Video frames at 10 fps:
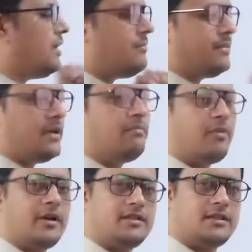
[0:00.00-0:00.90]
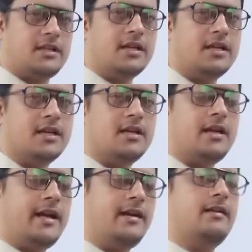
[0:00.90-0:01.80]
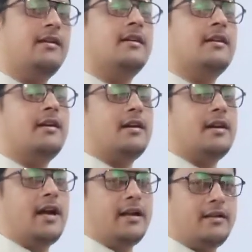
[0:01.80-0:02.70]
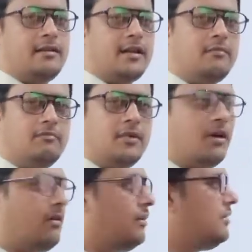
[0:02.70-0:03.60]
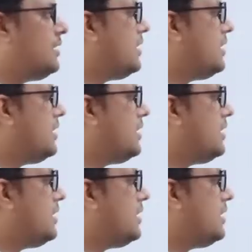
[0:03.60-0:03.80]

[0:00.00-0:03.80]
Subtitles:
happen at point C. And at a time all the